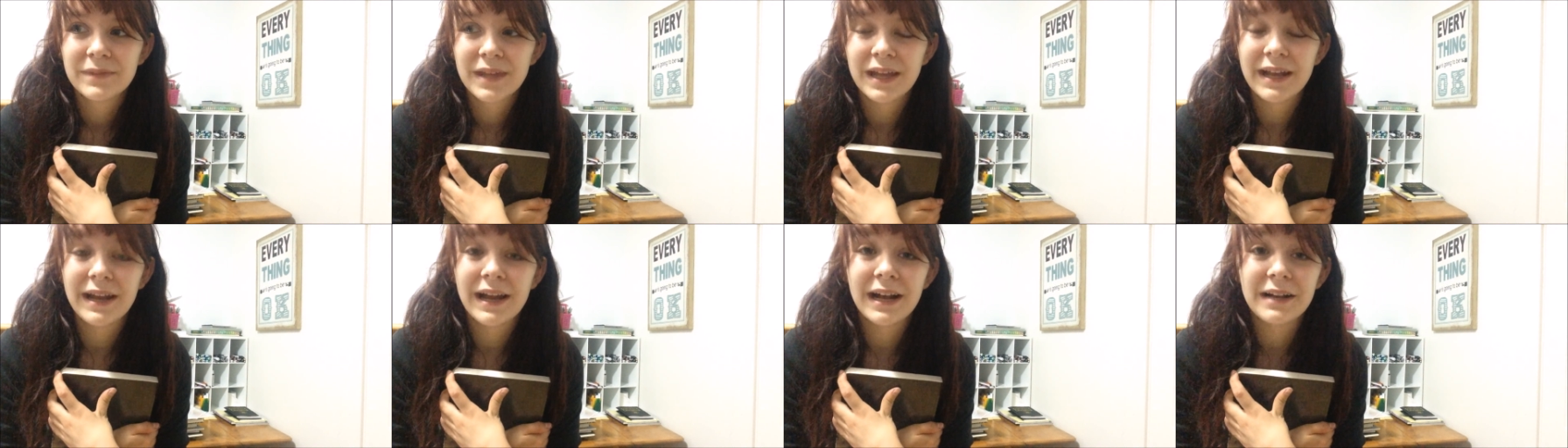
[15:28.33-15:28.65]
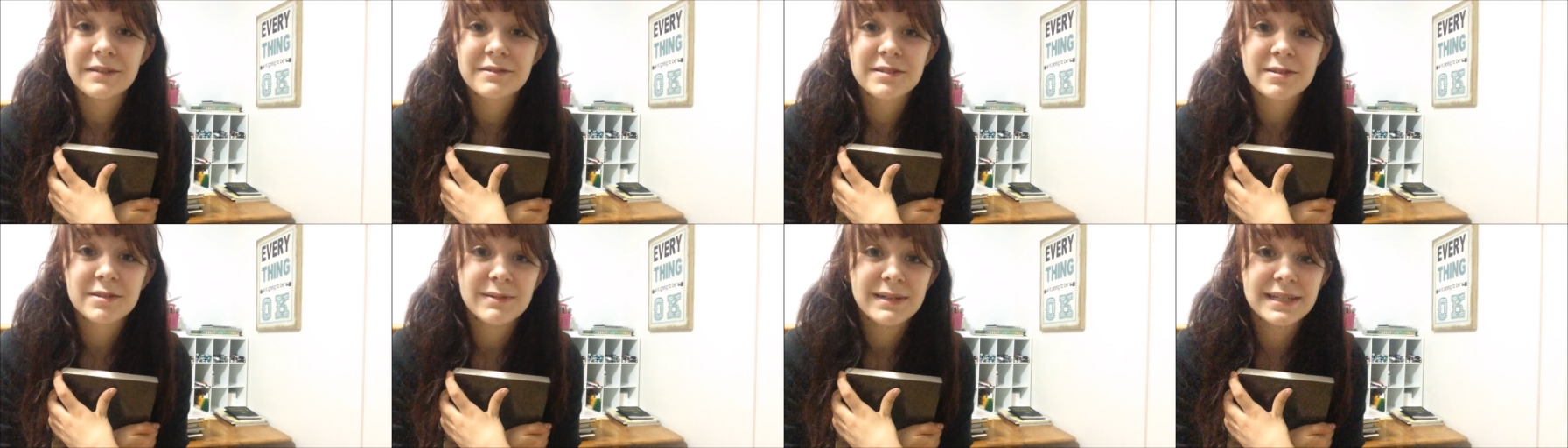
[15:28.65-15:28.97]

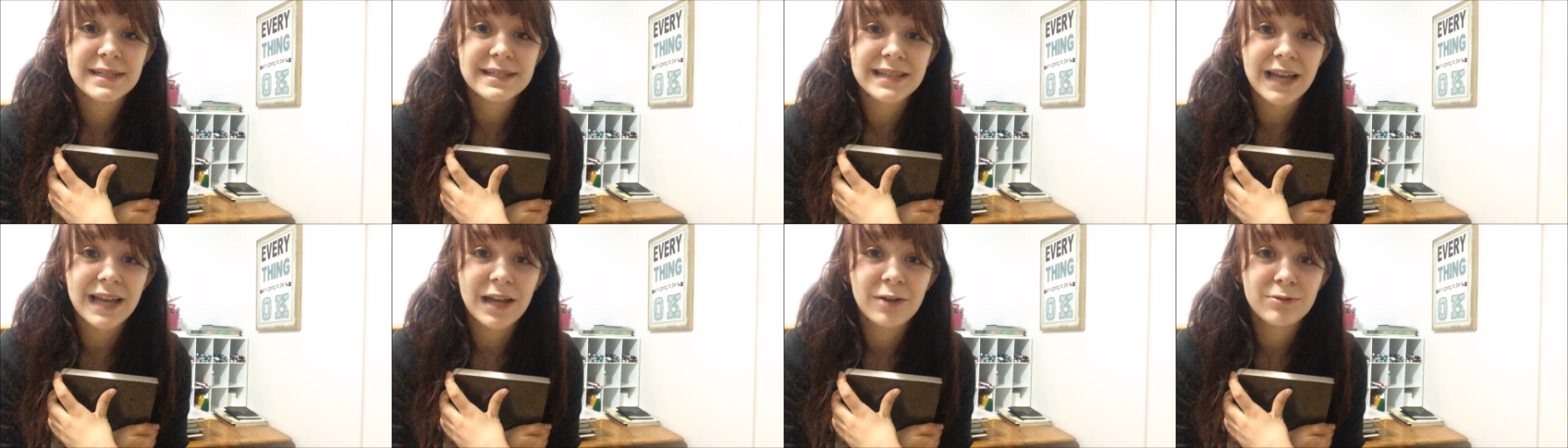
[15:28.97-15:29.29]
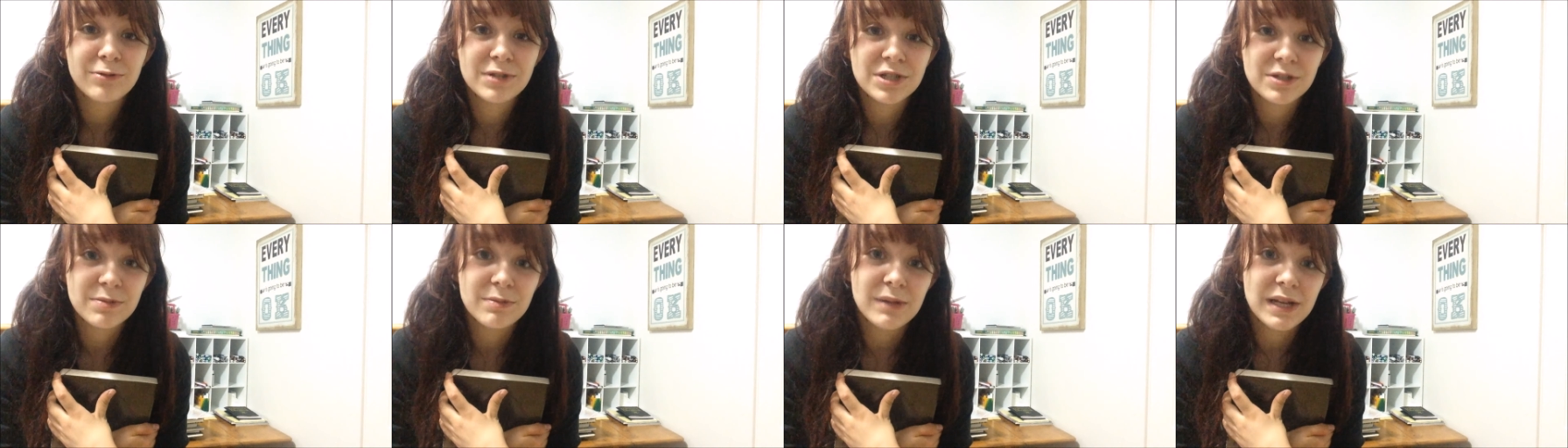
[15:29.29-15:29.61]
me decide
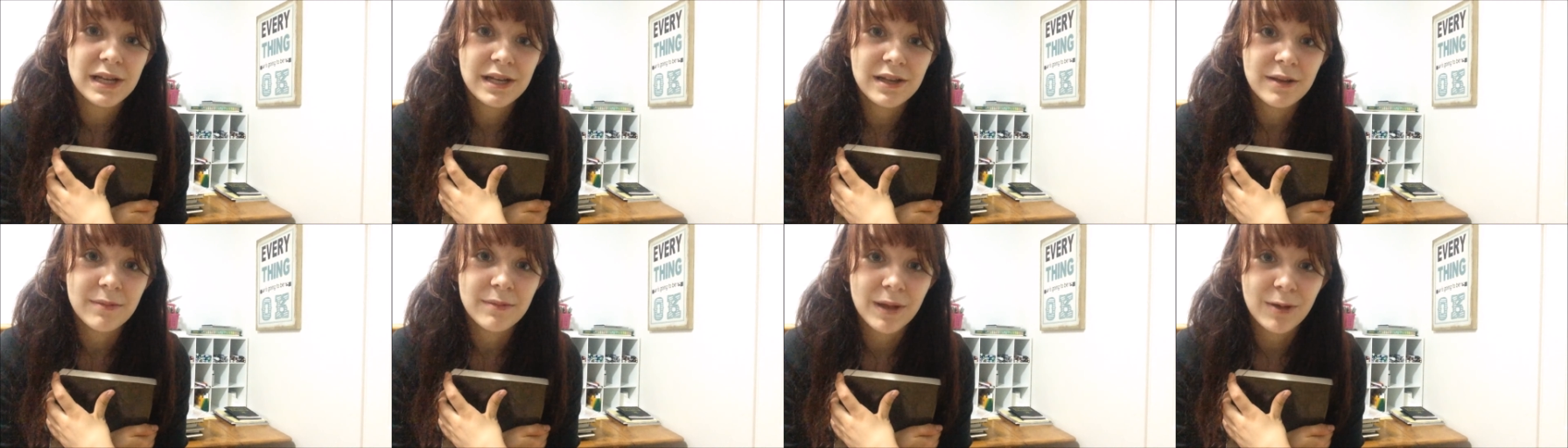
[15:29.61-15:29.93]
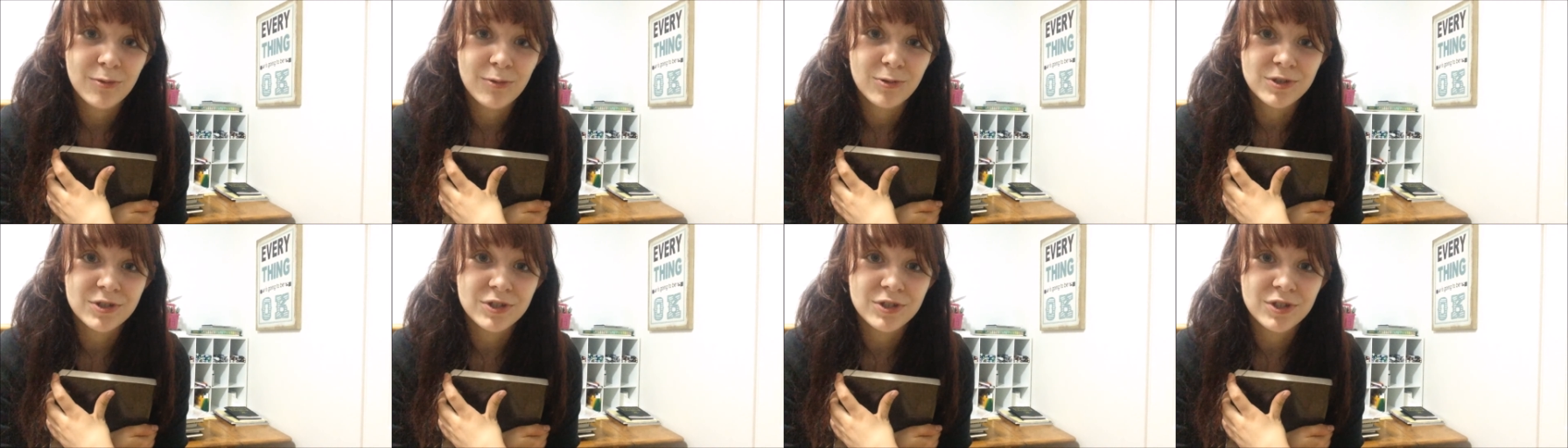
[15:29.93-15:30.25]
which medium
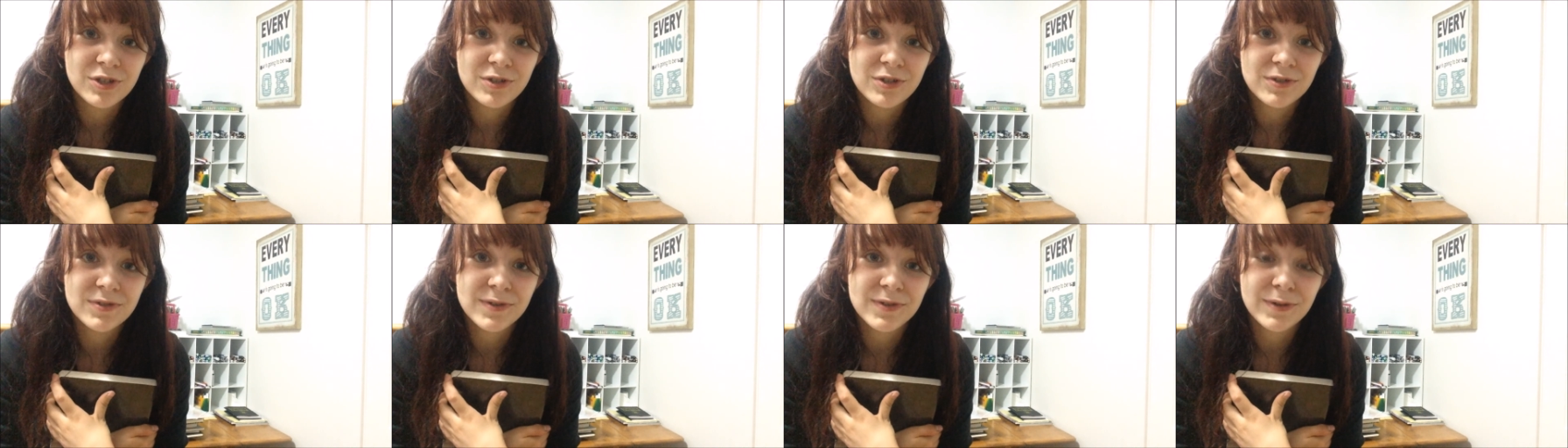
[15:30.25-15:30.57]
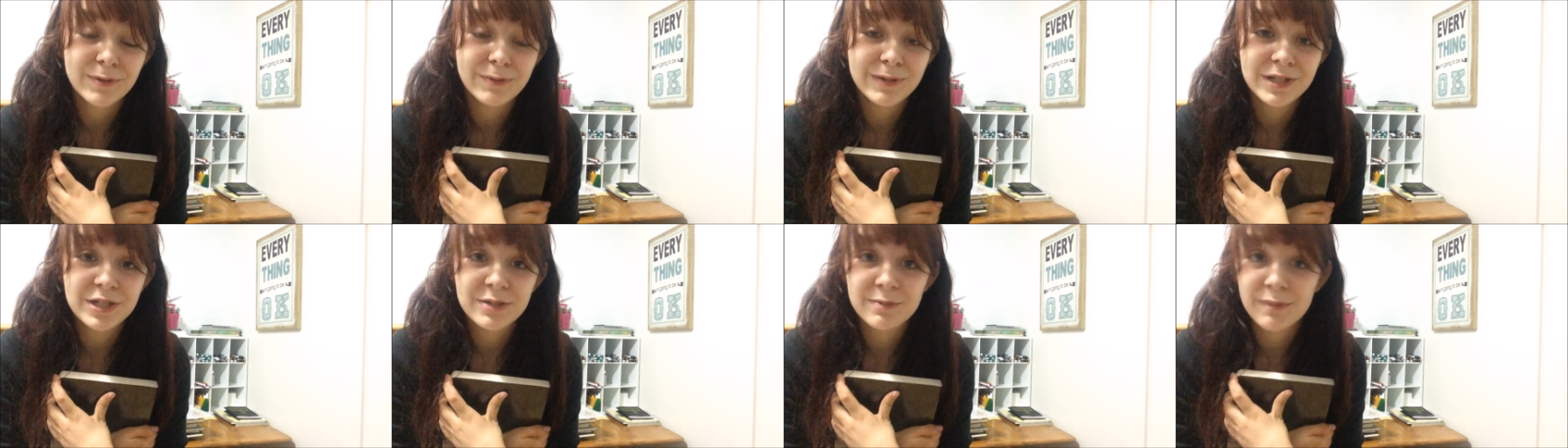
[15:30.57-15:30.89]
I want to use
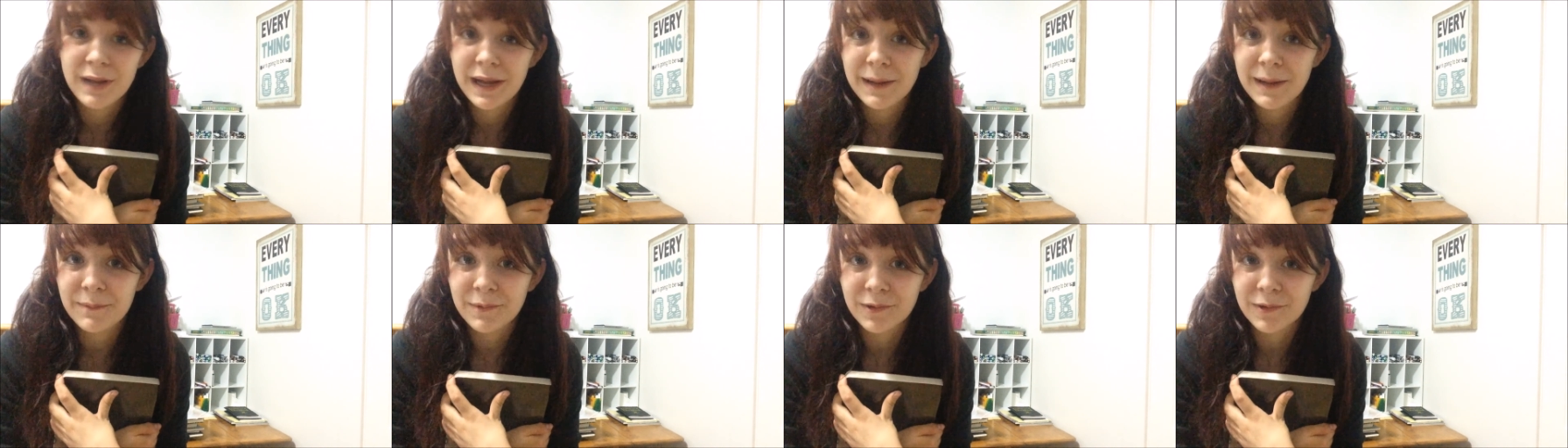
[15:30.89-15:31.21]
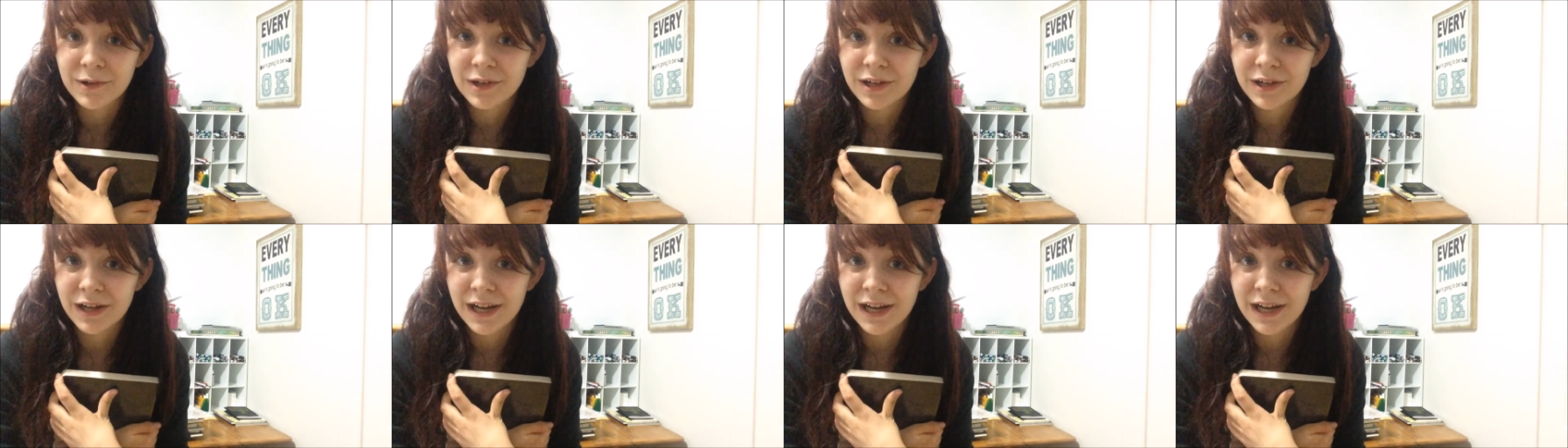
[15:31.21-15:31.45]
on which paper,